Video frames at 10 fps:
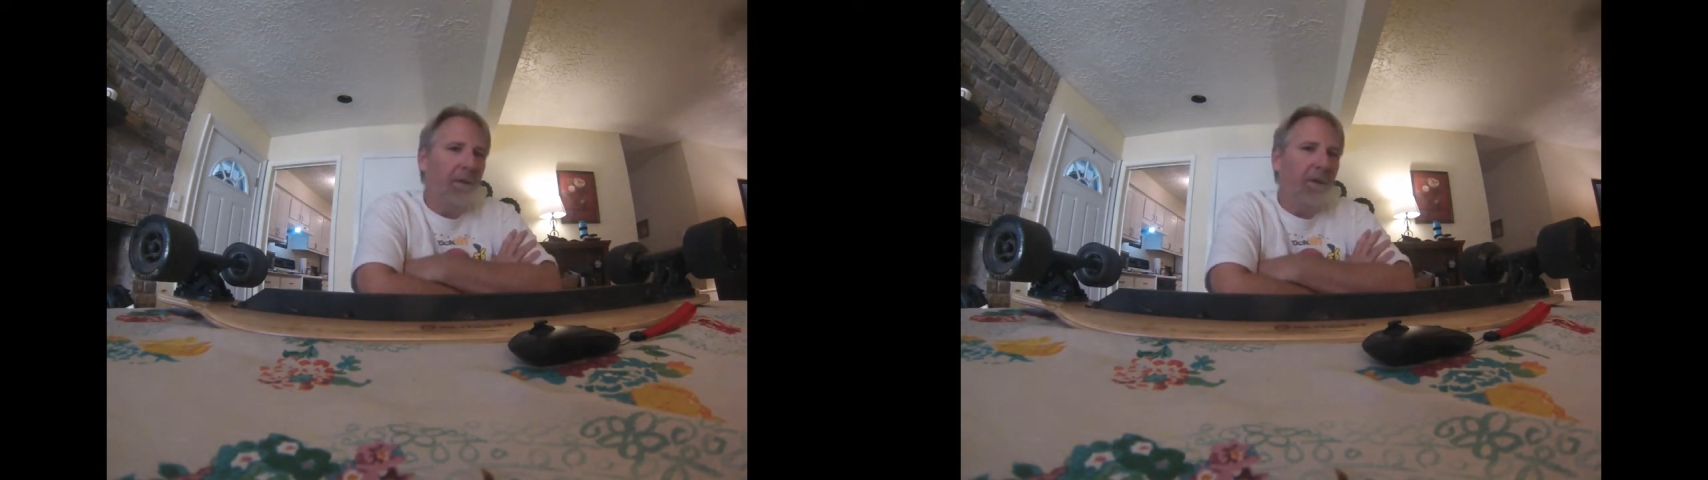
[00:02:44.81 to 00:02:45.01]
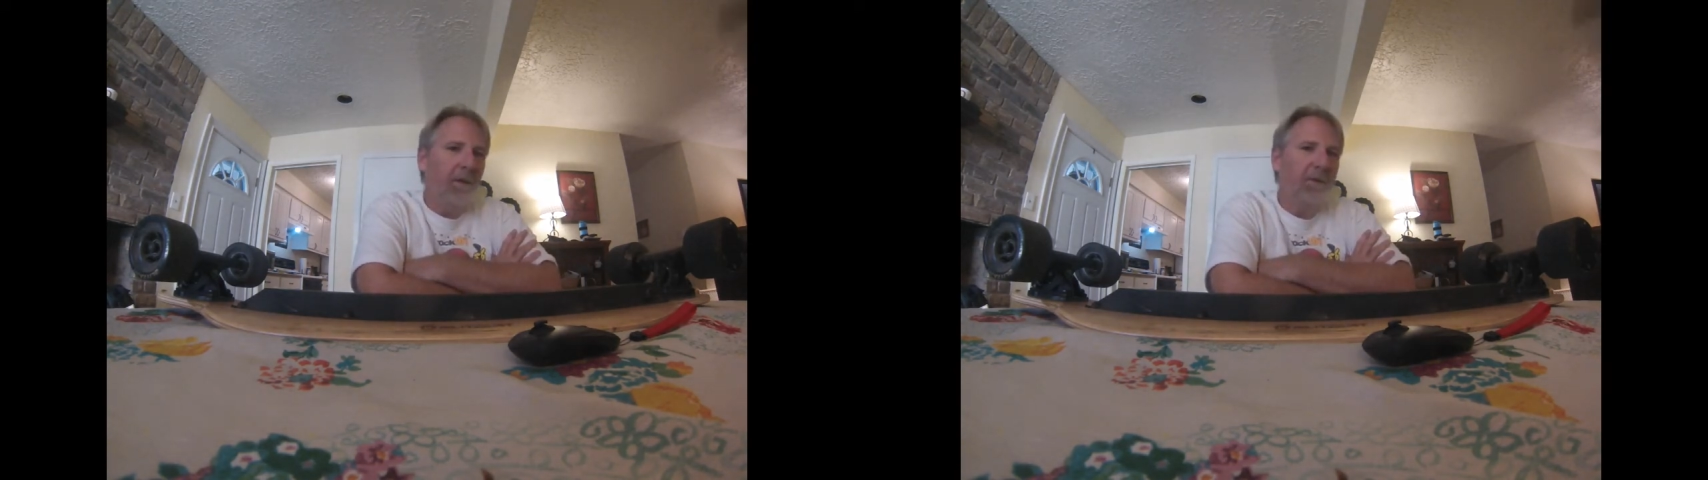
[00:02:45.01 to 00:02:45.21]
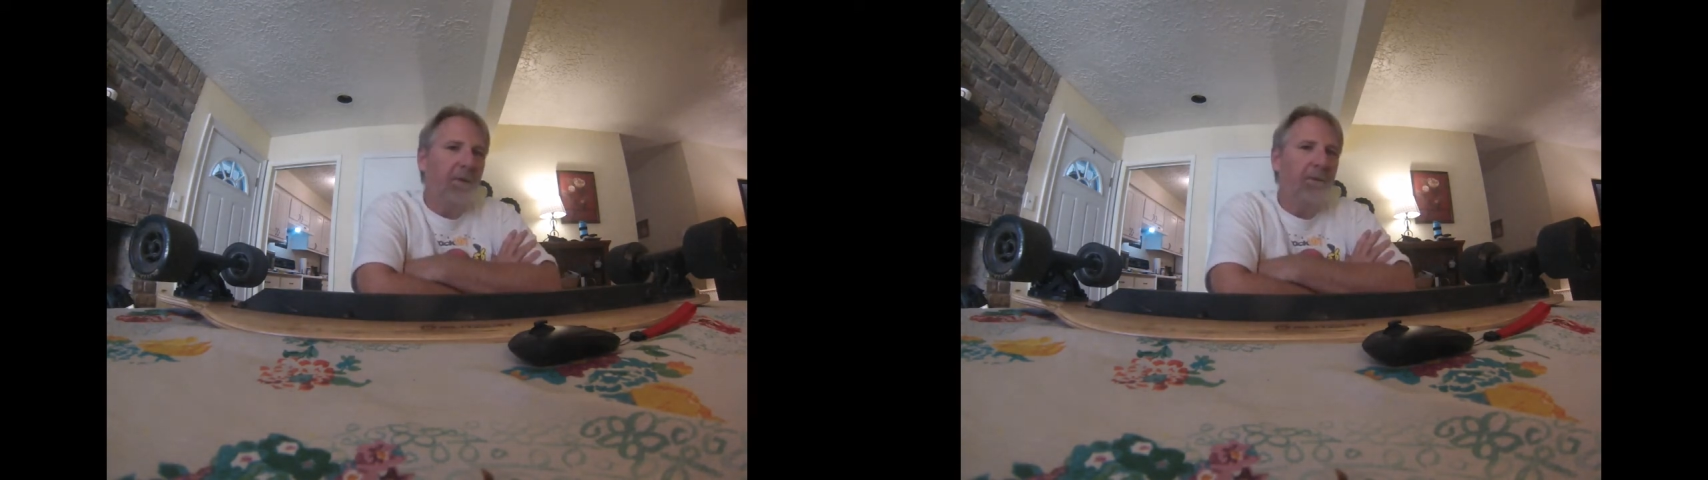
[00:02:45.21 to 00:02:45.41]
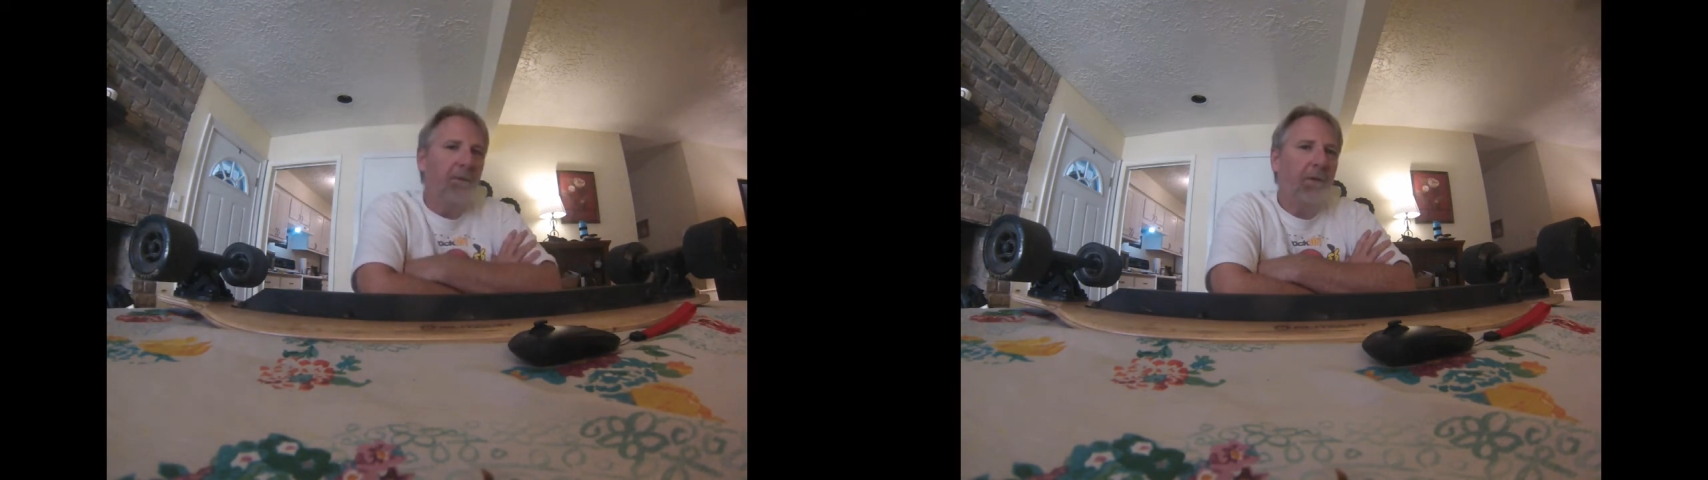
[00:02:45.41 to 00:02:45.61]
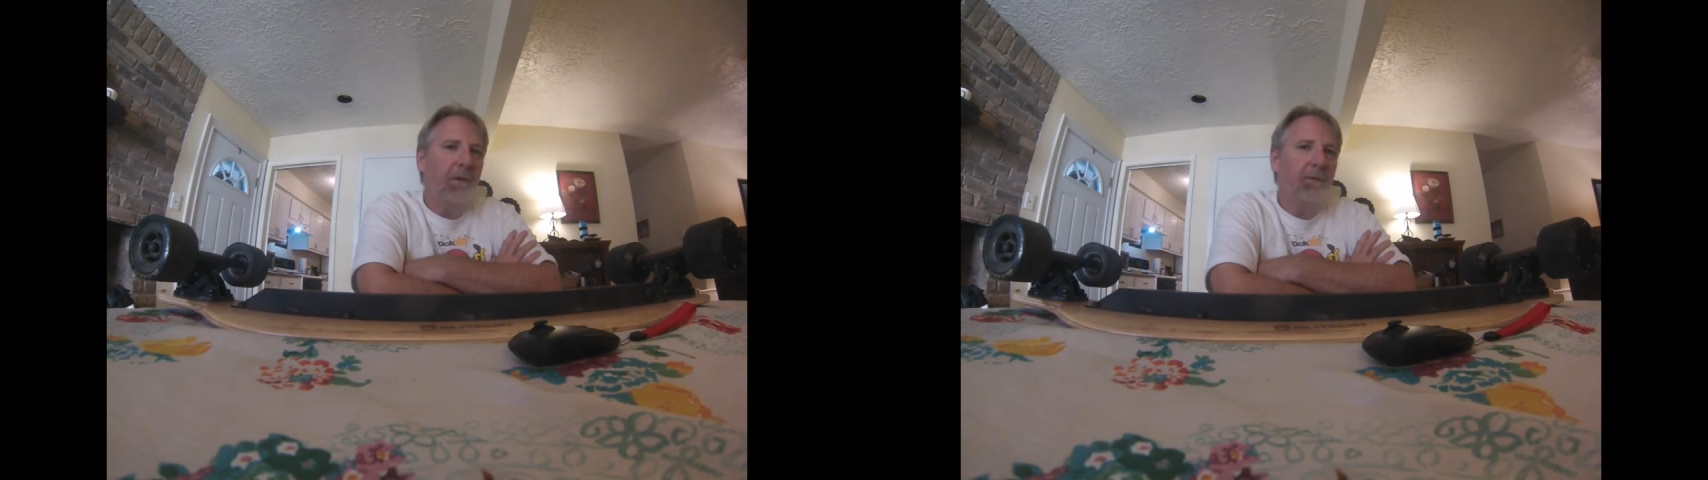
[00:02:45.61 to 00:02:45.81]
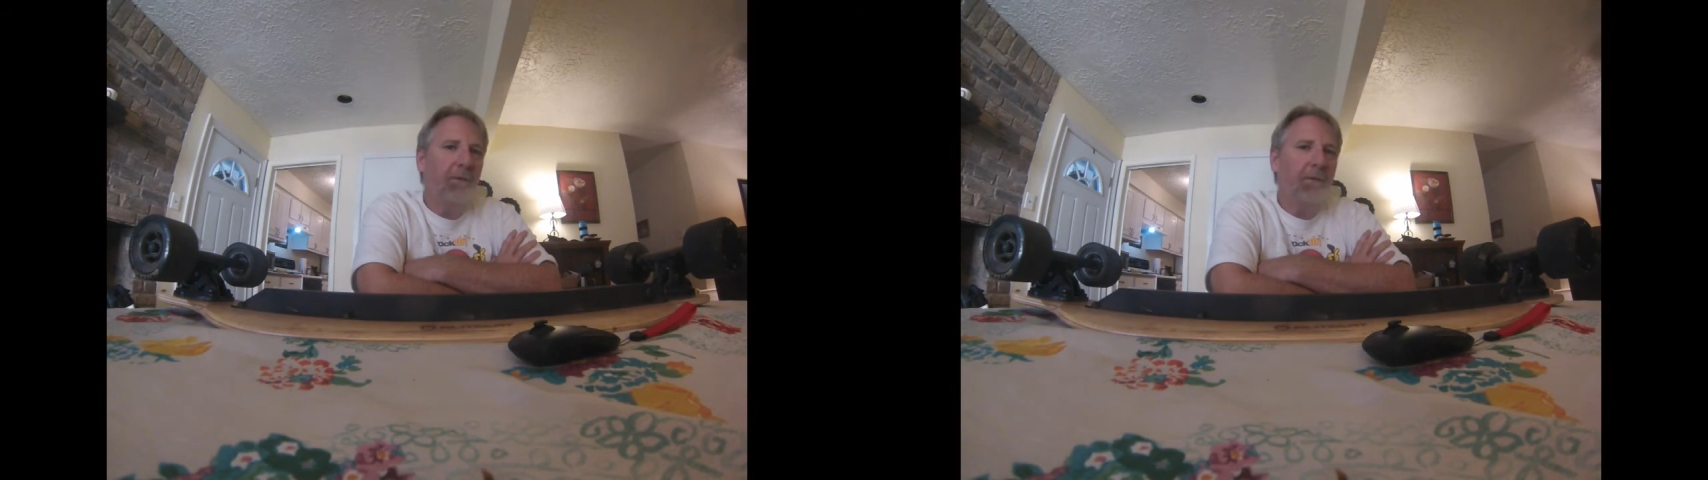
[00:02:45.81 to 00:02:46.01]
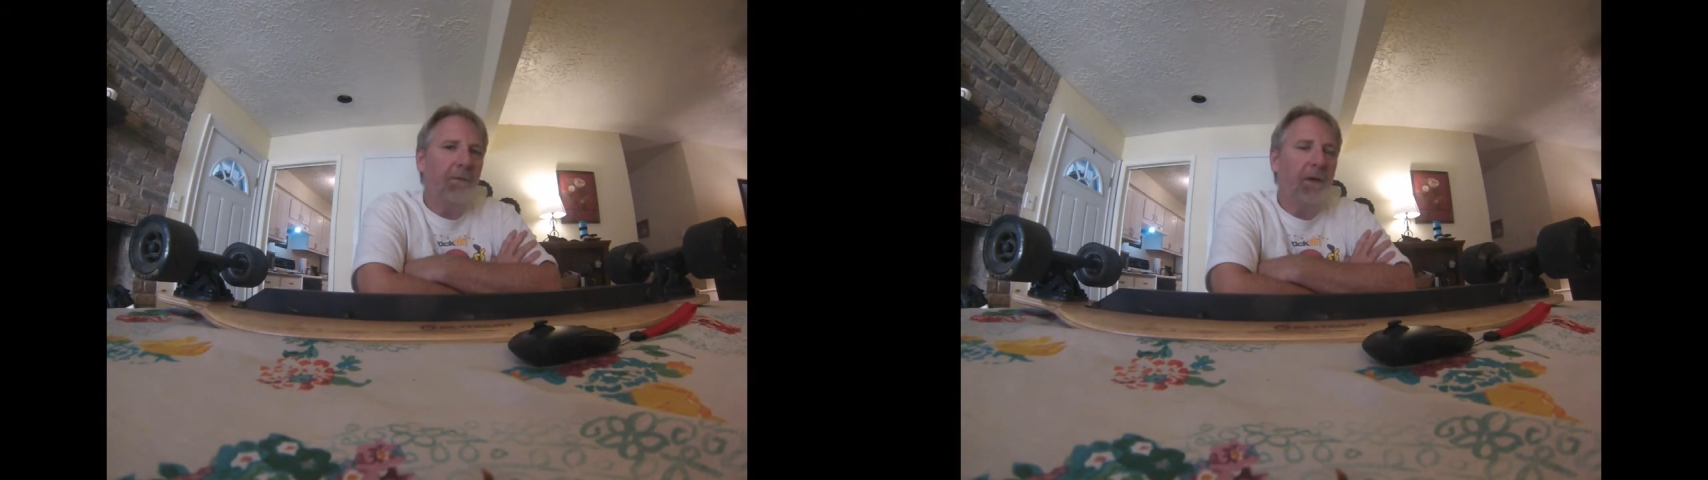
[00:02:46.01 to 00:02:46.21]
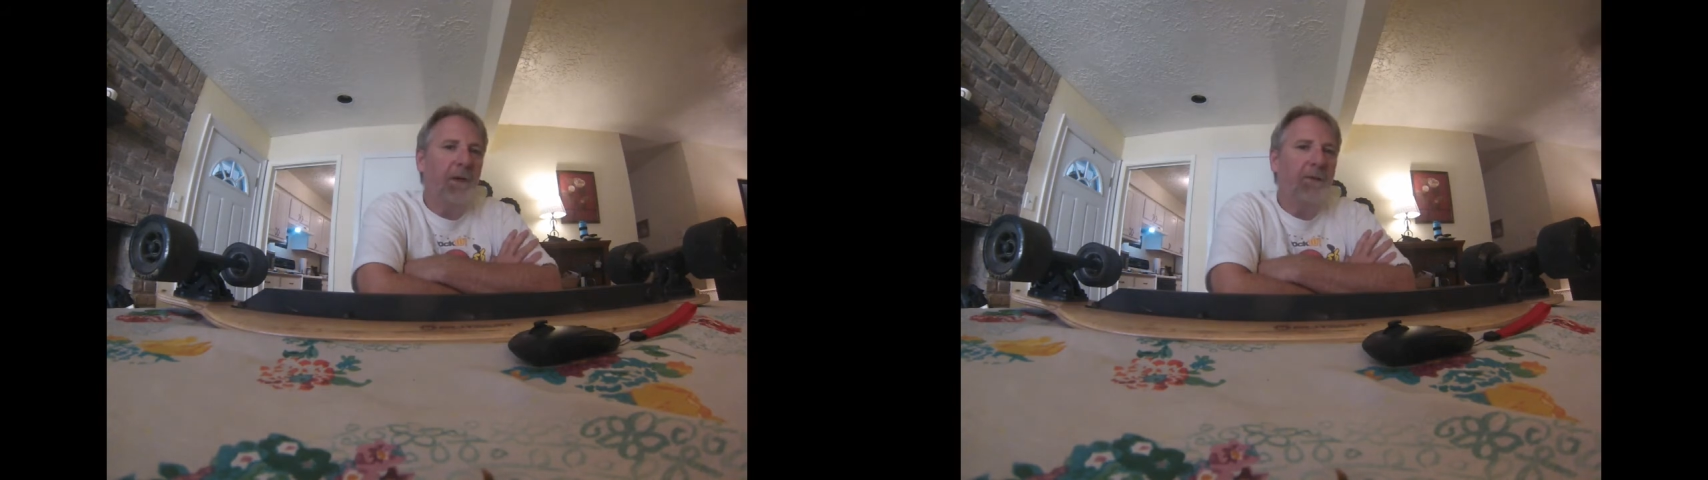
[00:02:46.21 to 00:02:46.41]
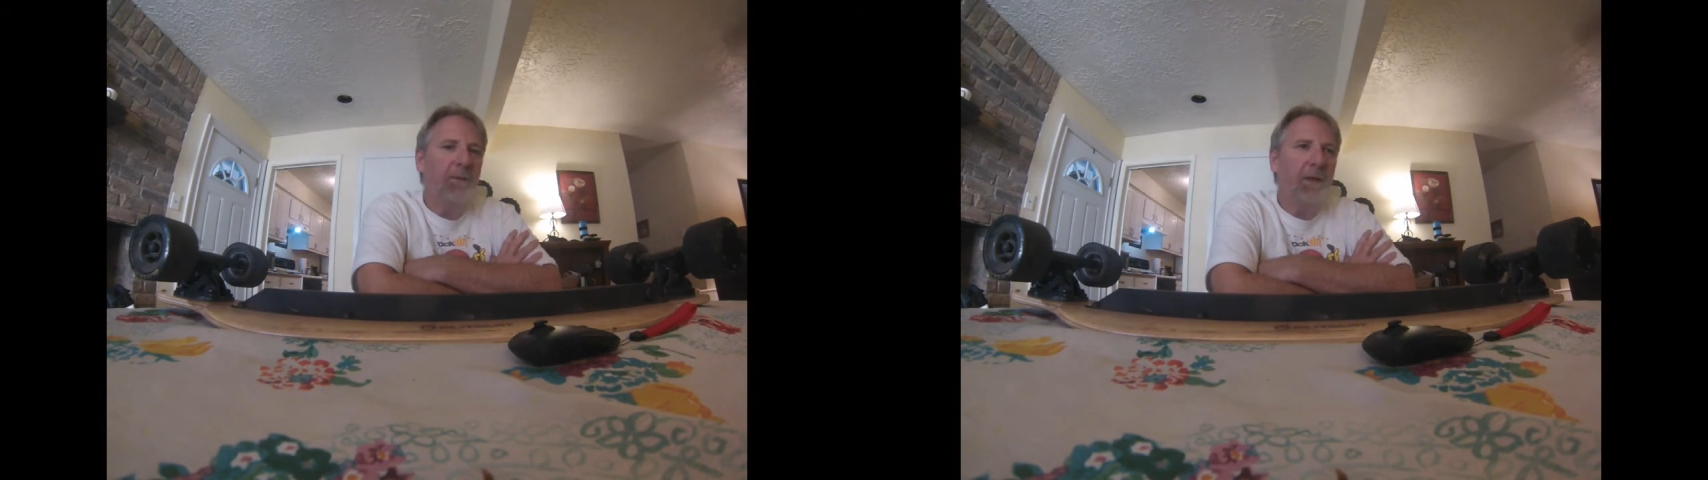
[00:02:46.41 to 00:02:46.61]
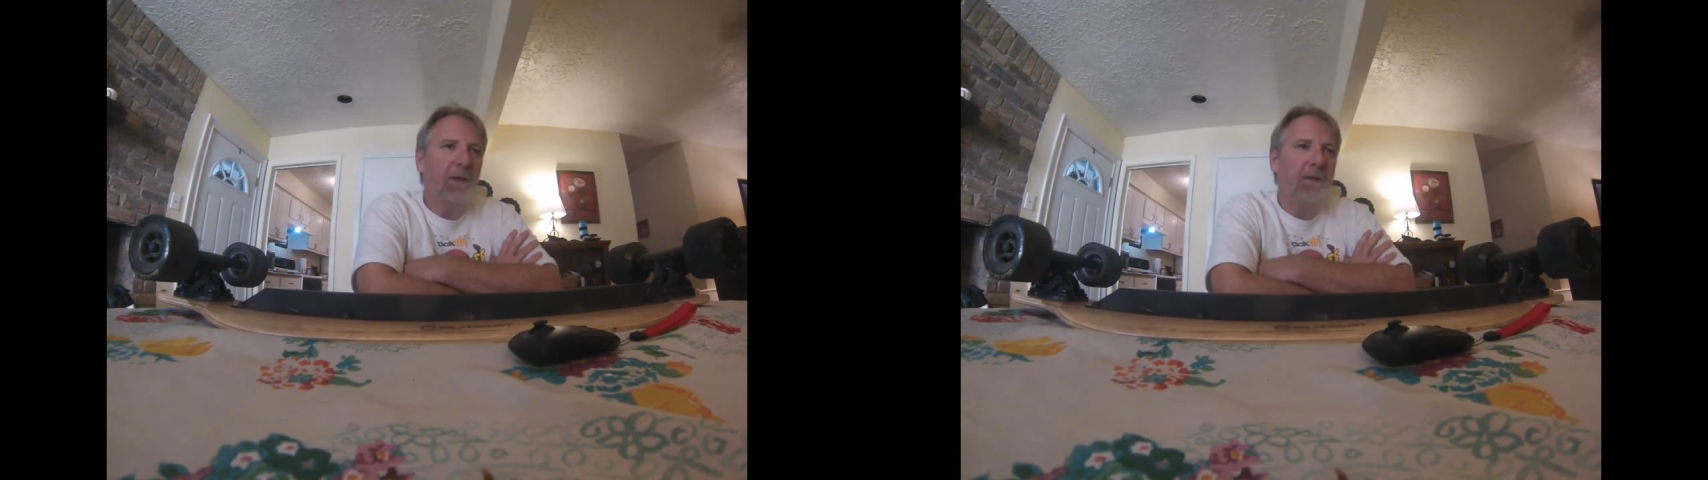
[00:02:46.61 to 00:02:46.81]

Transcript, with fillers: Uh, so far for the range of me,